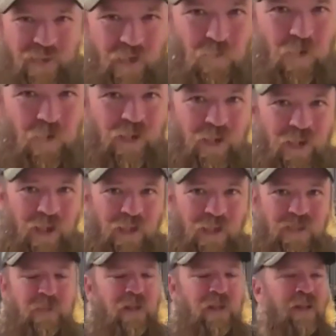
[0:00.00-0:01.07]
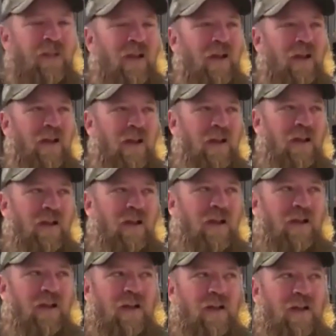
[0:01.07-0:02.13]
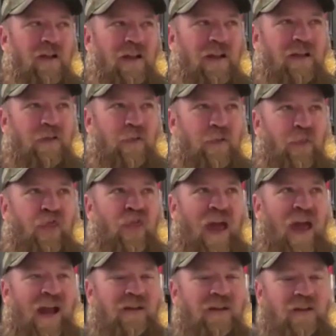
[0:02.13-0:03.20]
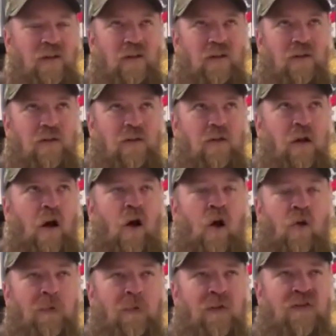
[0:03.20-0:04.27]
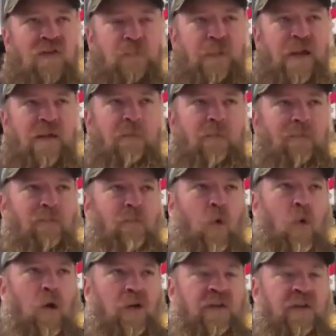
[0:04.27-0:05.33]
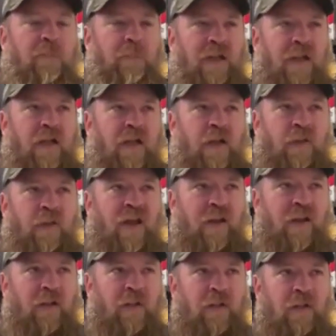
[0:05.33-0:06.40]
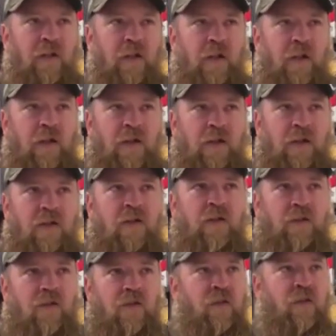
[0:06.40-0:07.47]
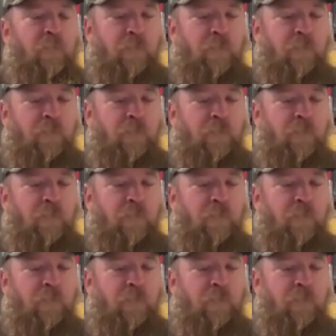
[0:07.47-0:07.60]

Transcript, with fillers: recognized me. Like, that almost meant more to me than the